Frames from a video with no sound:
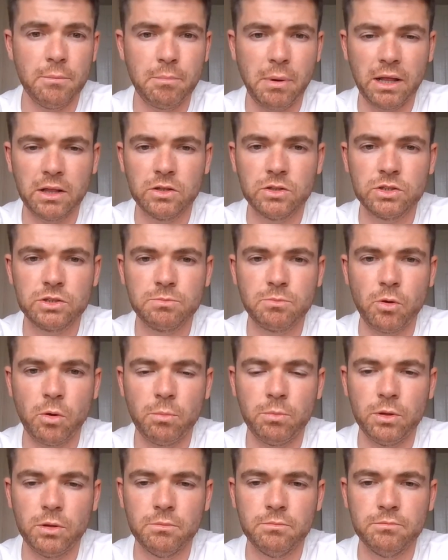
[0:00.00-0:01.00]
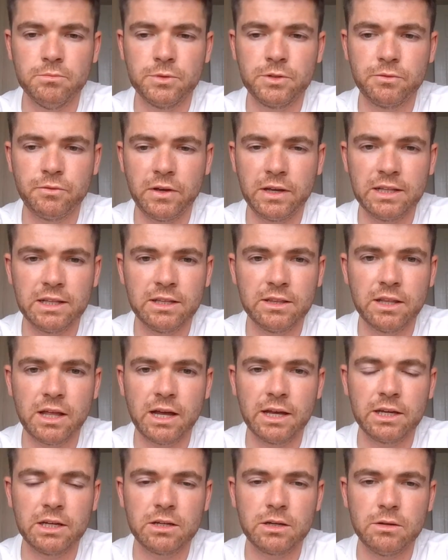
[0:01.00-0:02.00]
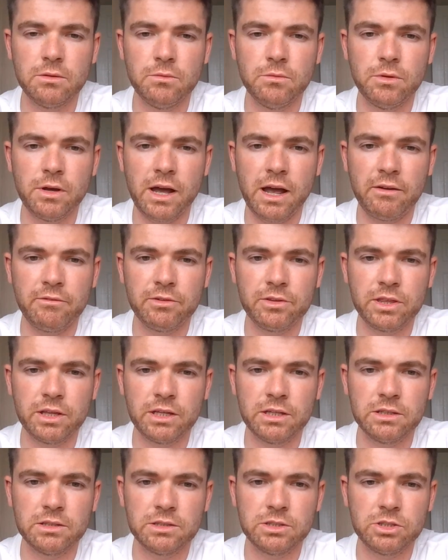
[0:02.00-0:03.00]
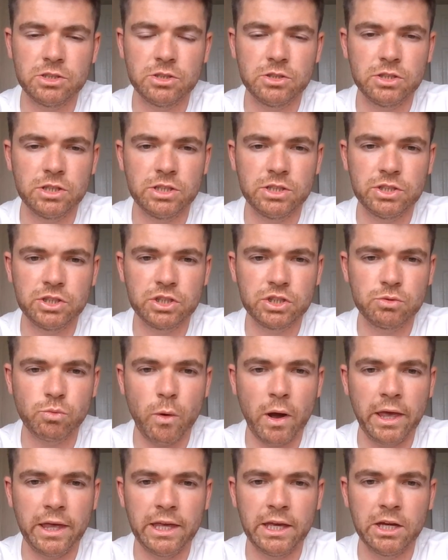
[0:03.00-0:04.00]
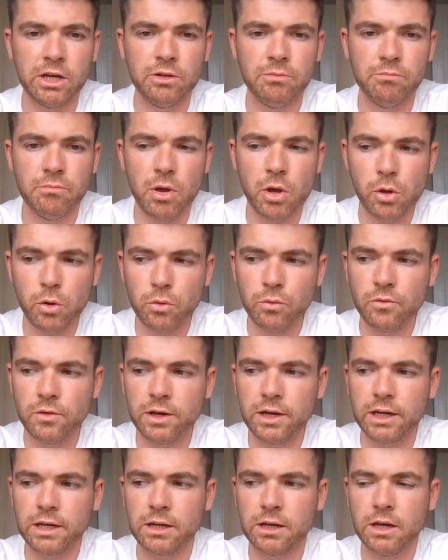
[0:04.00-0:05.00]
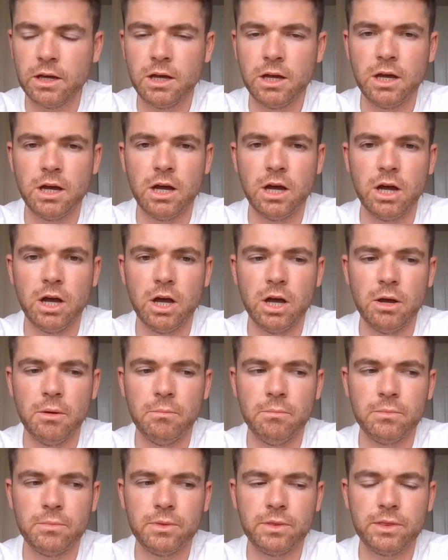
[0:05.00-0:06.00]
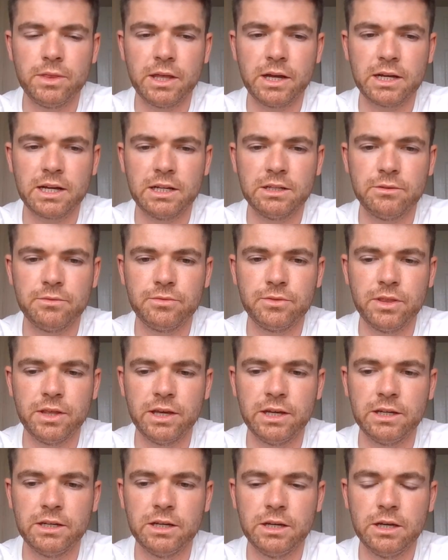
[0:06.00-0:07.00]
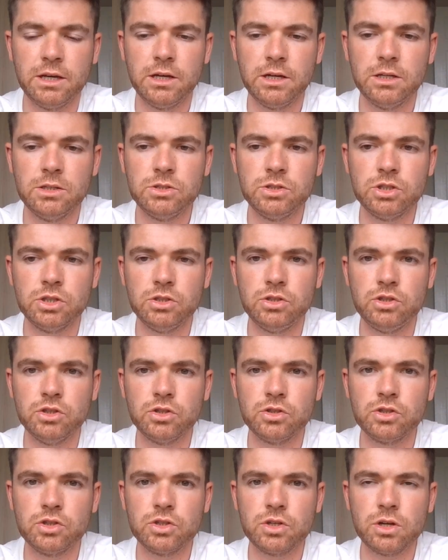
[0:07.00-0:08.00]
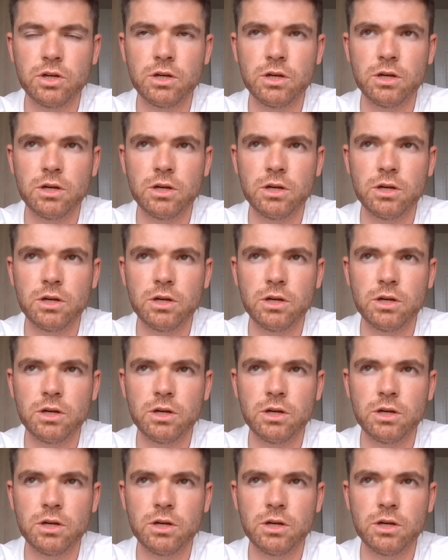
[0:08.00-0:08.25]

balance problems, feeling like everything is swaying and moving, that kind of thing, to just